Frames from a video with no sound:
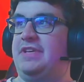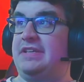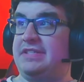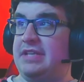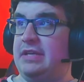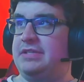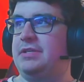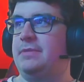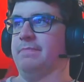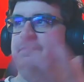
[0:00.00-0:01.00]

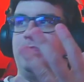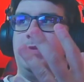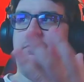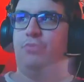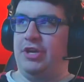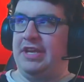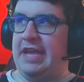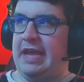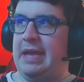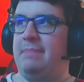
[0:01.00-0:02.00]
Ascent, pretty
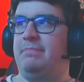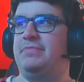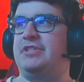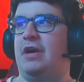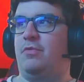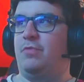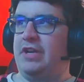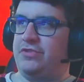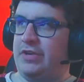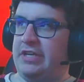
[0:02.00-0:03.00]
game. It's got
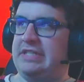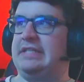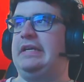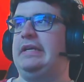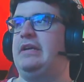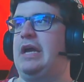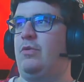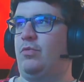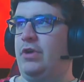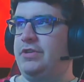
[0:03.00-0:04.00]
ray tracing. It
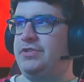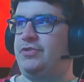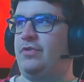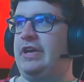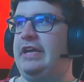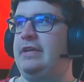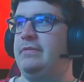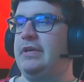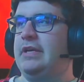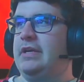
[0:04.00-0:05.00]
runs
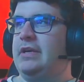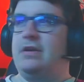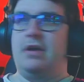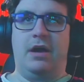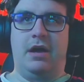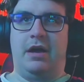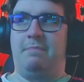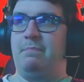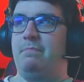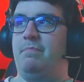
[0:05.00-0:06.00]
great.
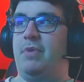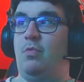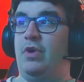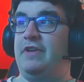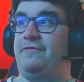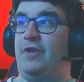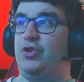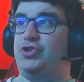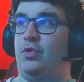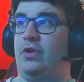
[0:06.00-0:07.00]
But what it
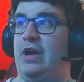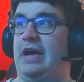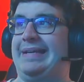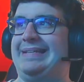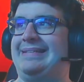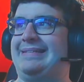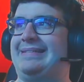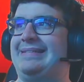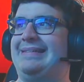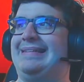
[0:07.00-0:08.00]
falls short on
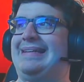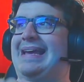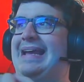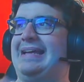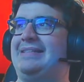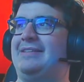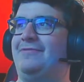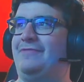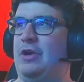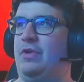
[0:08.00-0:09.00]
is it has
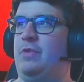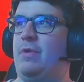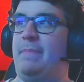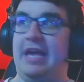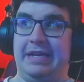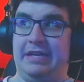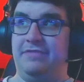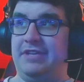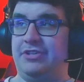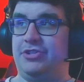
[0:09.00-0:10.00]
some very
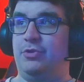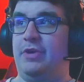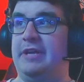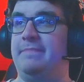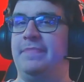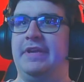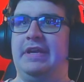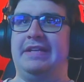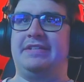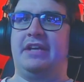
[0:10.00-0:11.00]
repetitiveness to it.
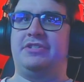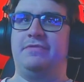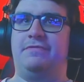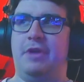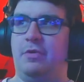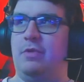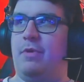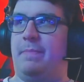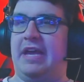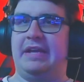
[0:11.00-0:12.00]
It's got some very
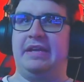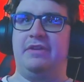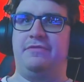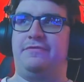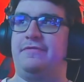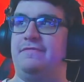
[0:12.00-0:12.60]
repetitiveness